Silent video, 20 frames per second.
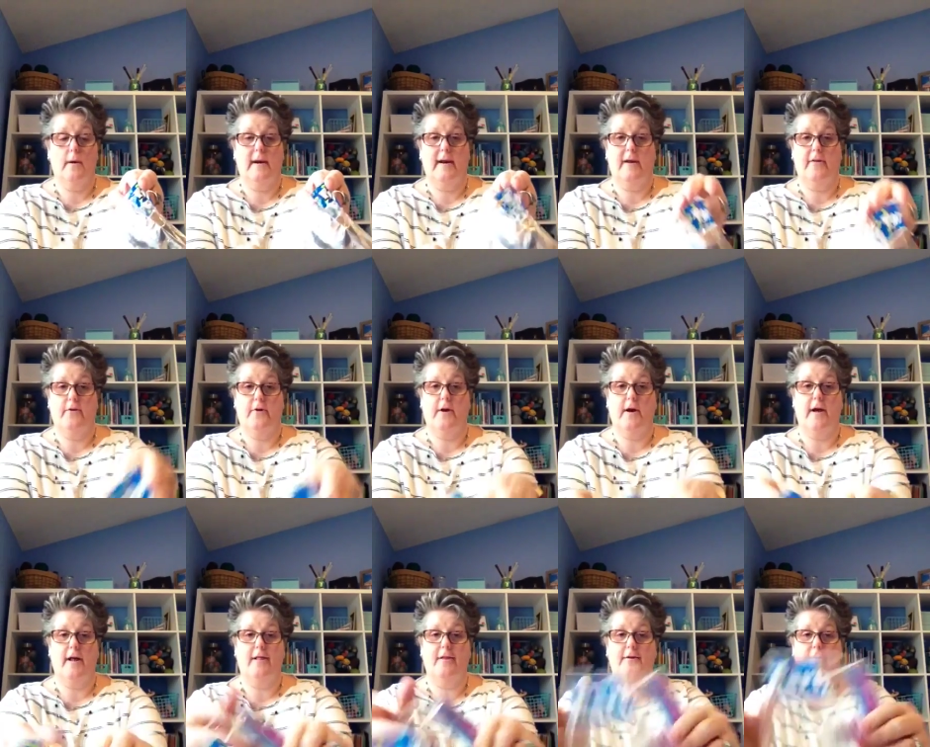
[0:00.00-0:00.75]
any other
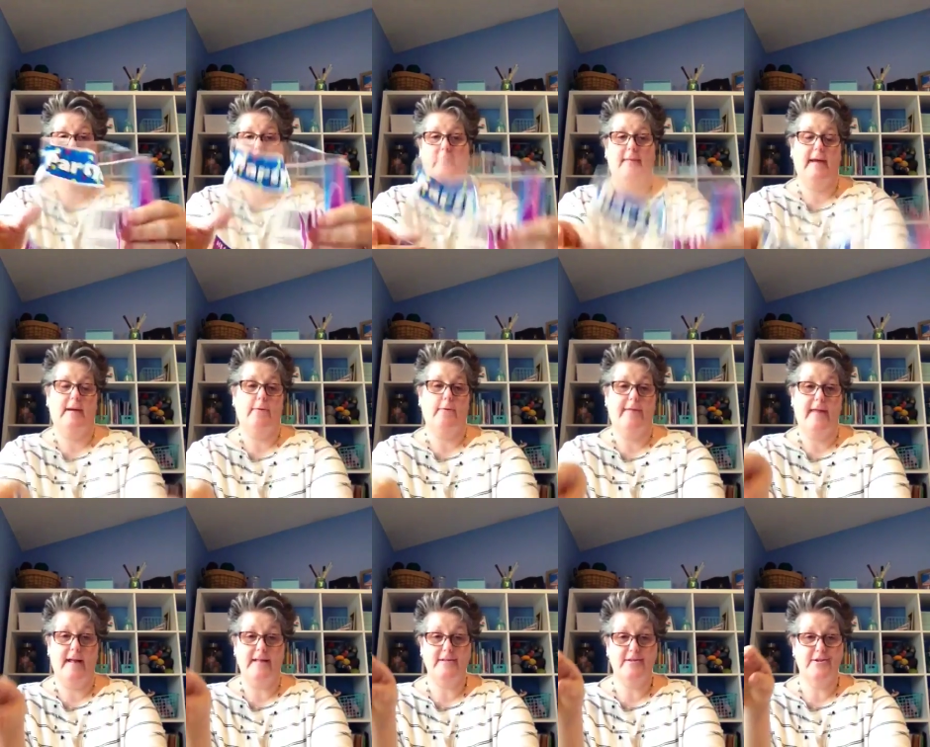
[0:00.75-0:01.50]
color. And I'm like, well,
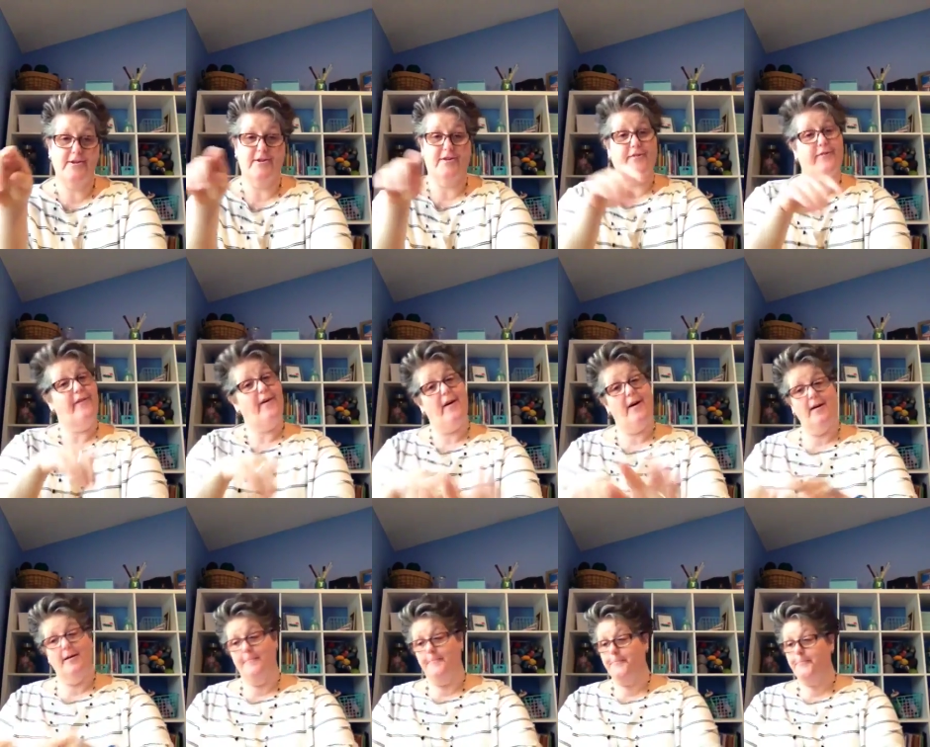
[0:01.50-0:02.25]
that's just
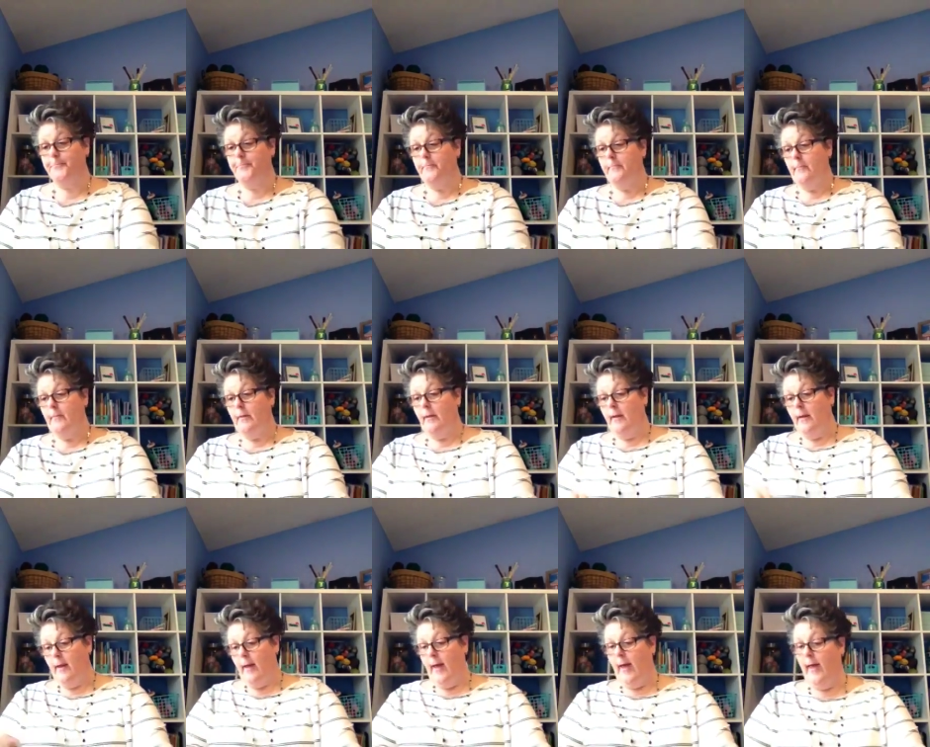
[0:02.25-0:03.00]
fun.
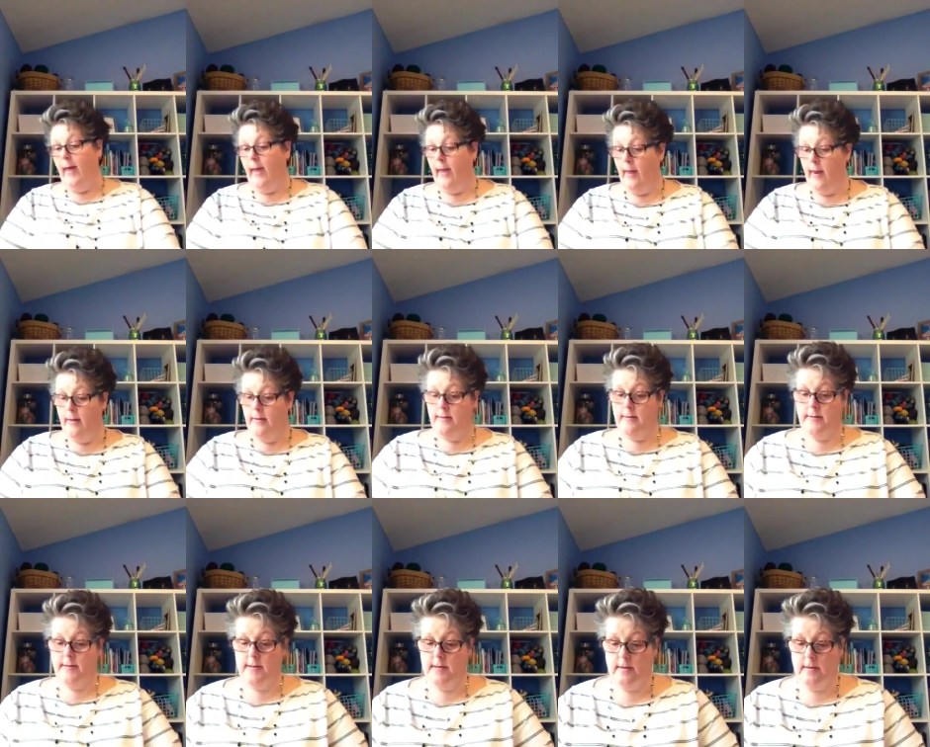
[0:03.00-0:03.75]
And,